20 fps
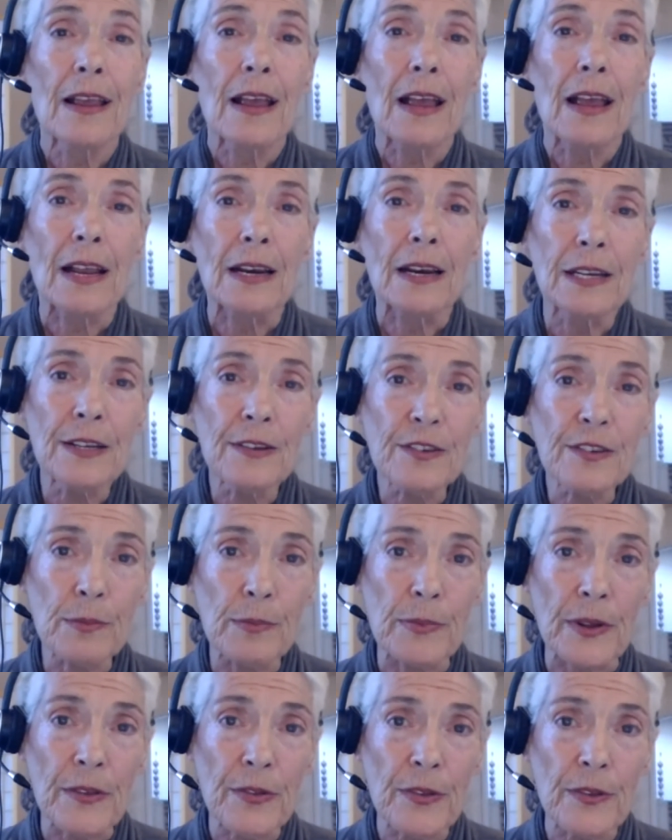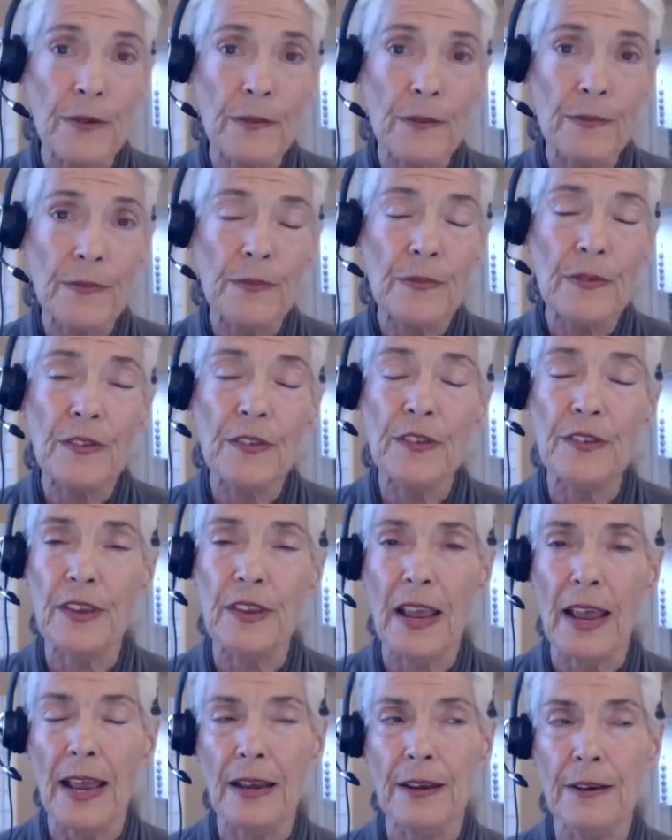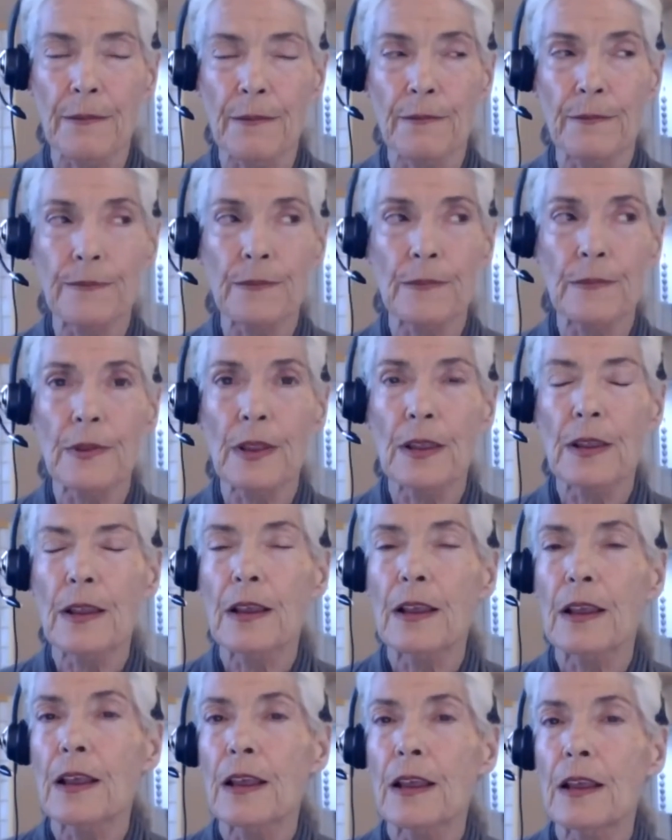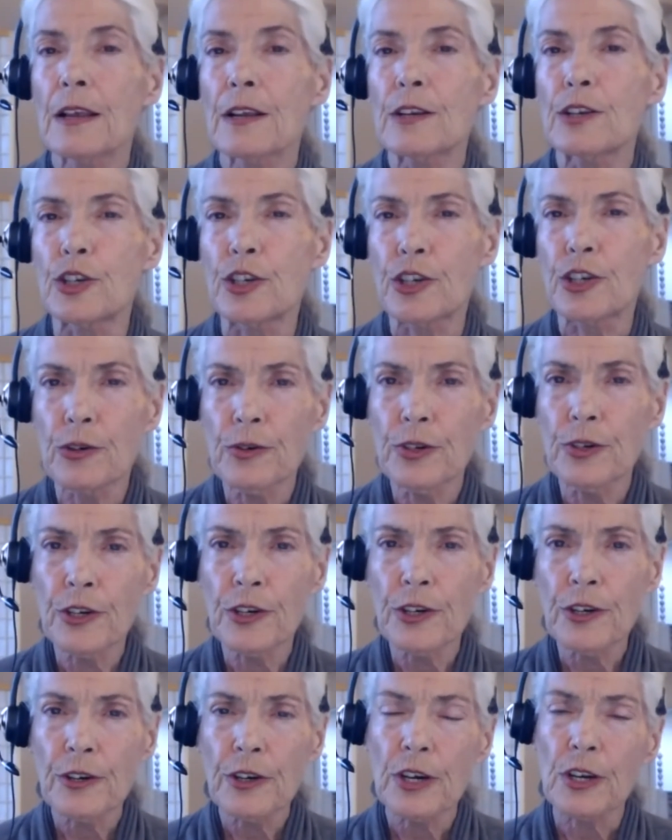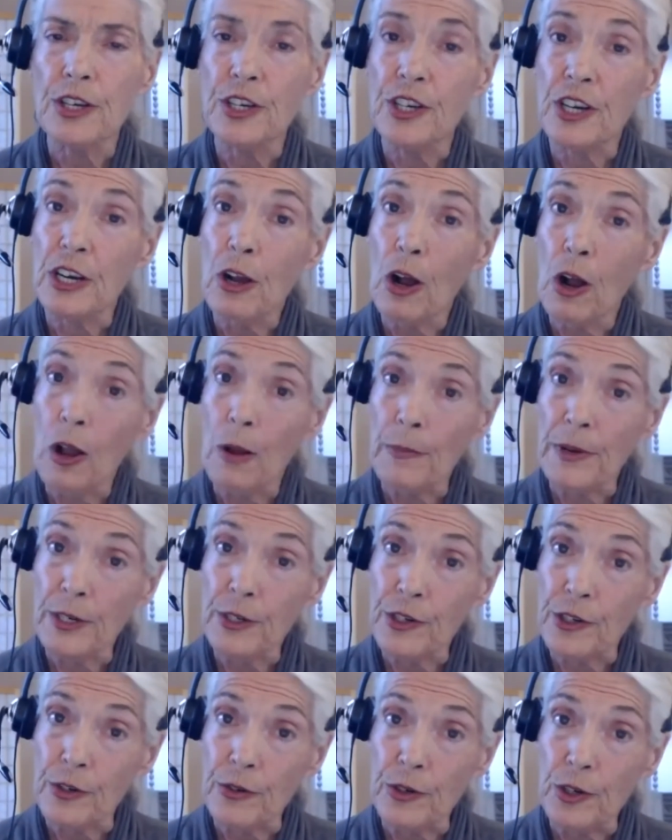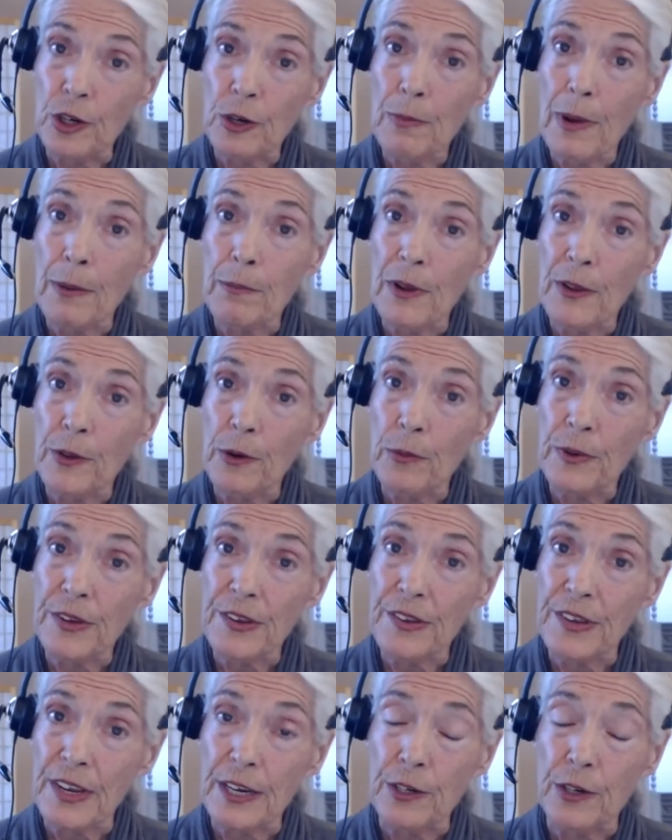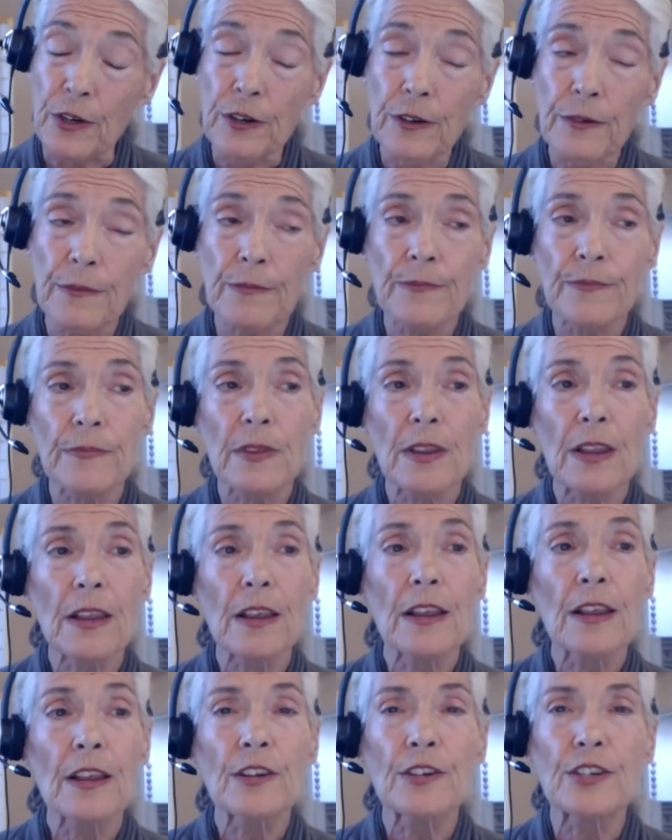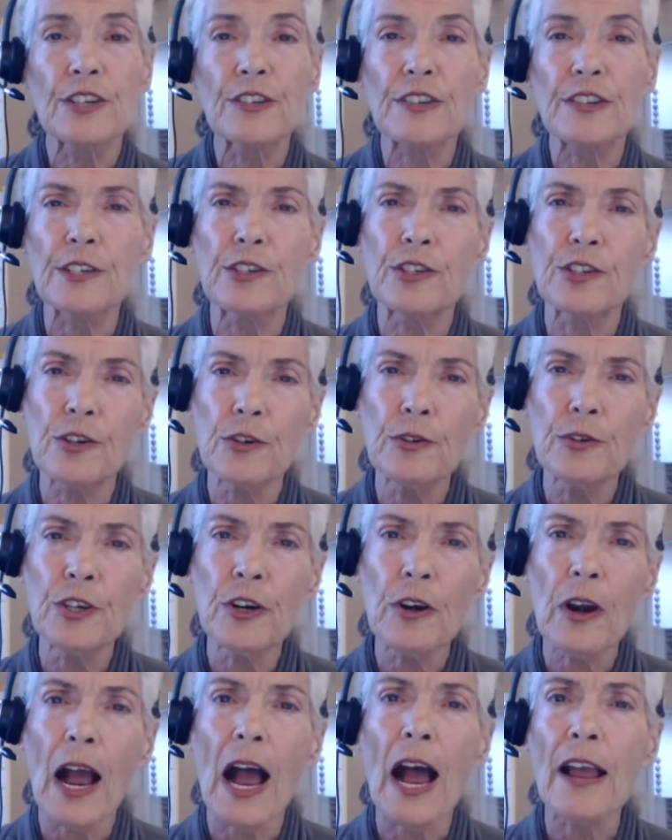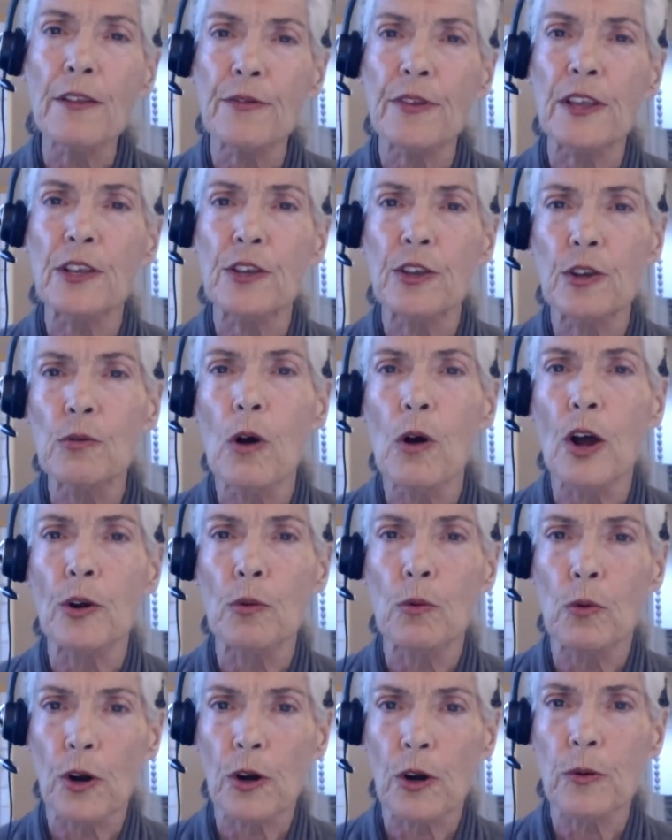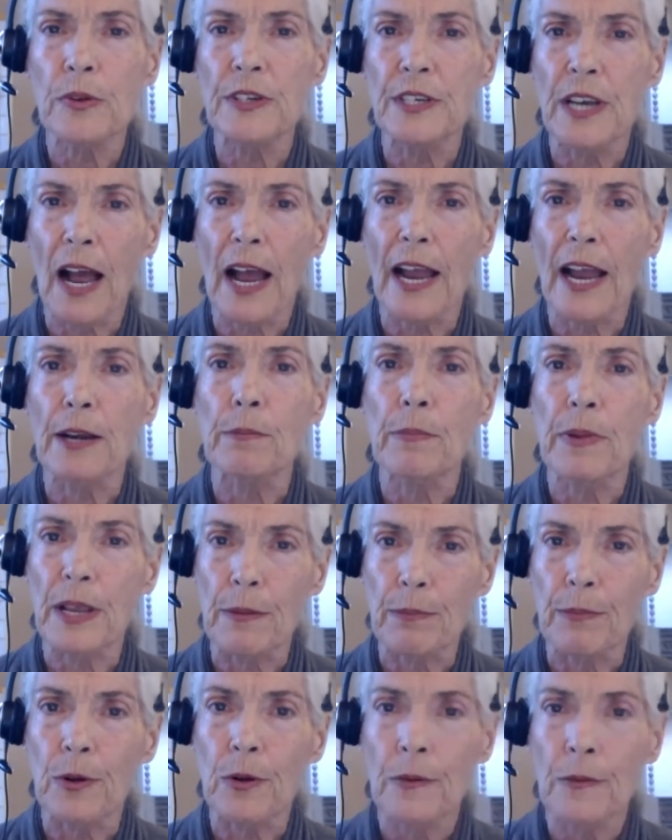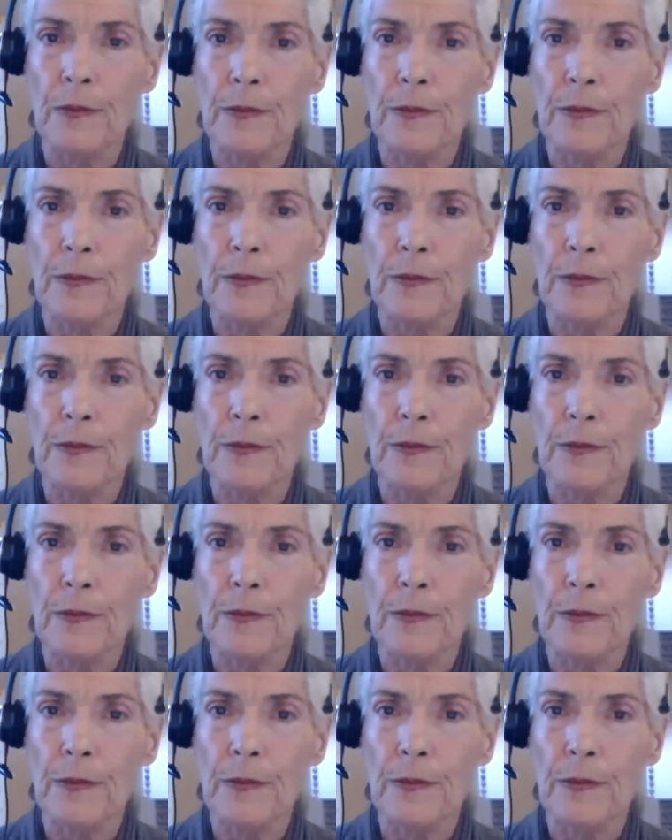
Elisabeth said, Junior, because she called me Junior, my mother was senior. She said, Junior, I think you ought to work with dying people.